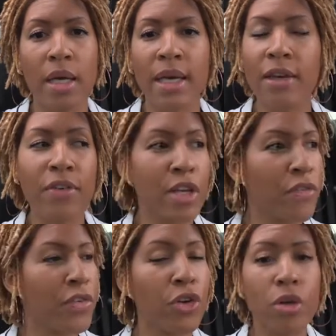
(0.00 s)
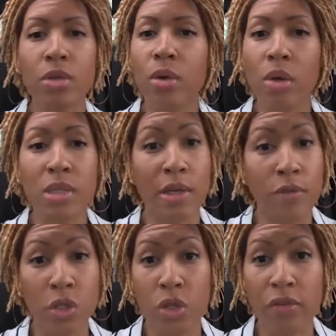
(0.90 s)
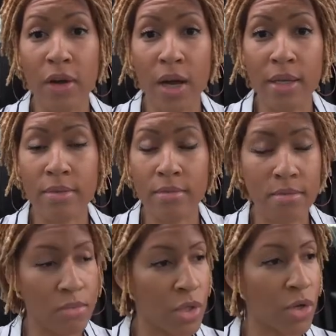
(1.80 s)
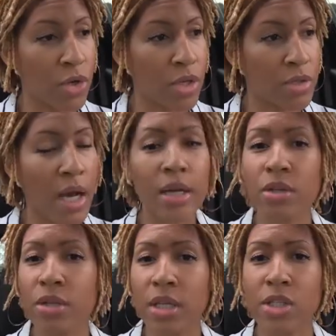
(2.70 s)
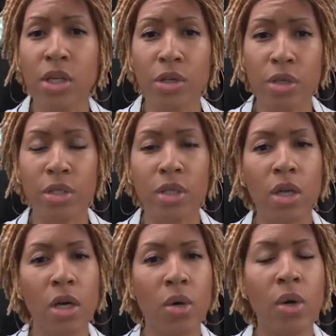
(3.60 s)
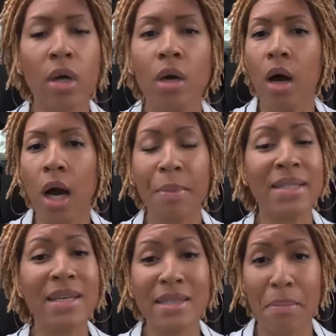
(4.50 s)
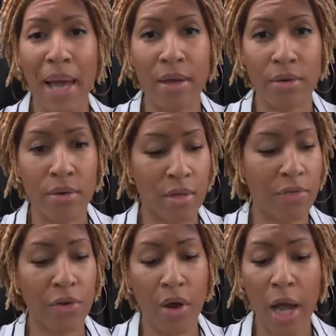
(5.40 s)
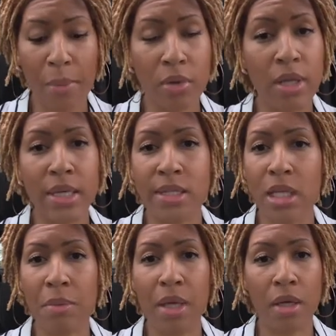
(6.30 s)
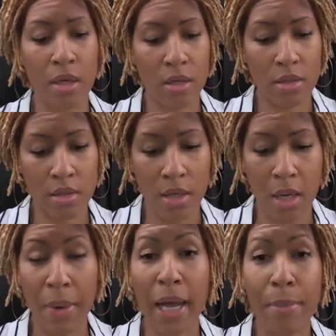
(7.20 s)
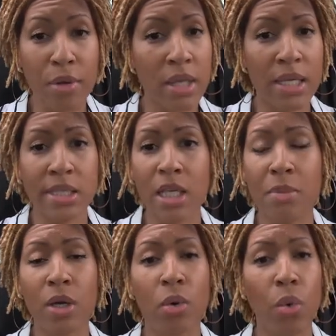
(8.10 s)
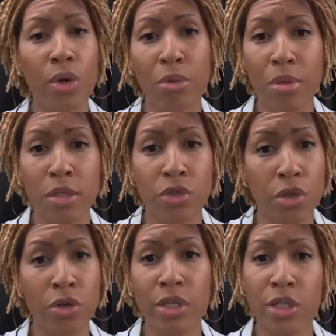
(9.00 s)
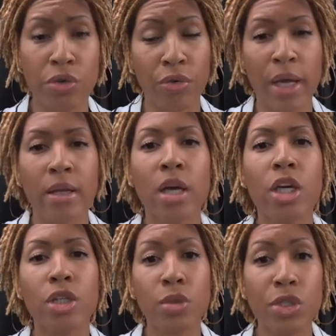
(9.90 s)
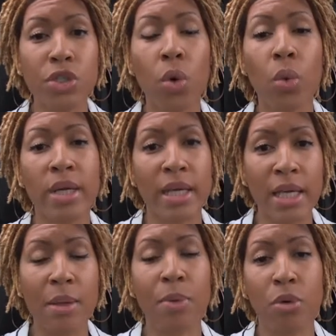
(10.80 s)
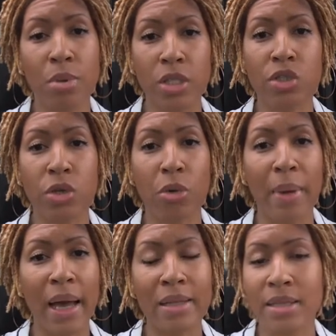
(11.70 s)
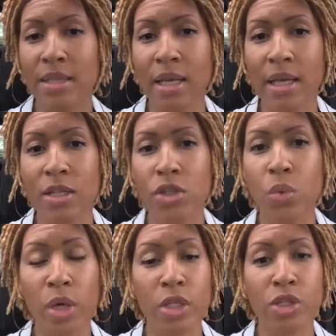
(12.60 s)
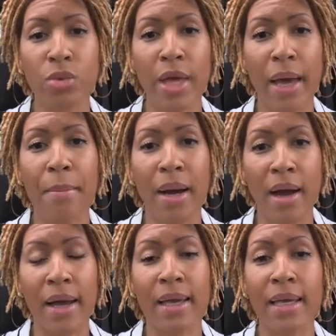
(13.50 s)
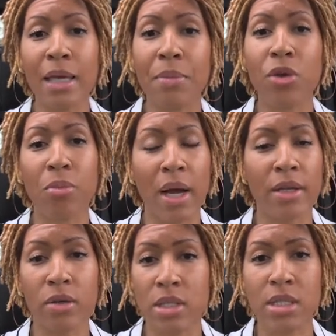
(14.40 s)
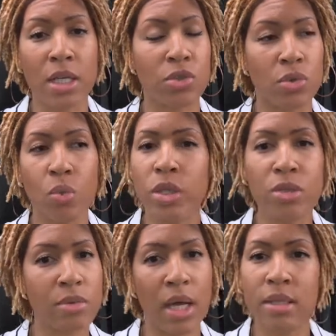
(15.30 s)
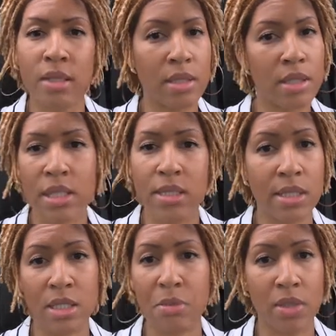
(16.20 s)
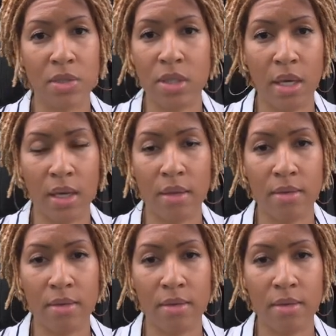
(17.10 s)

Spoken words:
Even if your glucose levels look fine, when you go to your doctor, they say you're good to go. It doesn't matter if you're hypoglycemic, hyperglycemic, or your blood sugar is great. You still want to keep your blood sugar balanced, and you want to do that by keeping your body on a schedule. We do not need 6 meals a day.